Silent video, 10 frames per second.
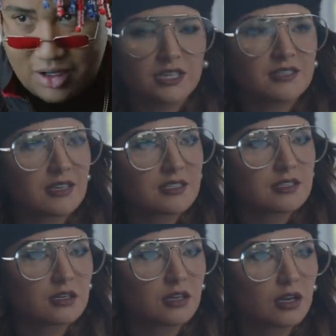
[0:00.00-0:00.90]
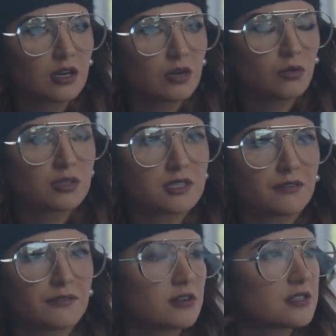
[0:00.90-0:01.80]
Jesus was the
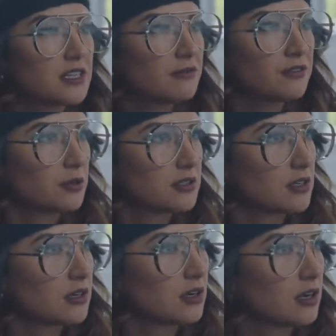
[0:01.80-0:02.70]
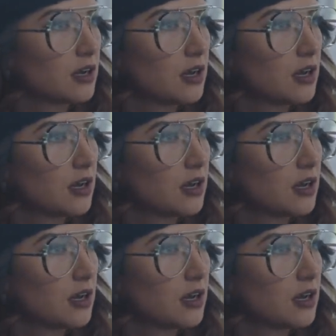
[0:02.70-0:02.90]
first influencer.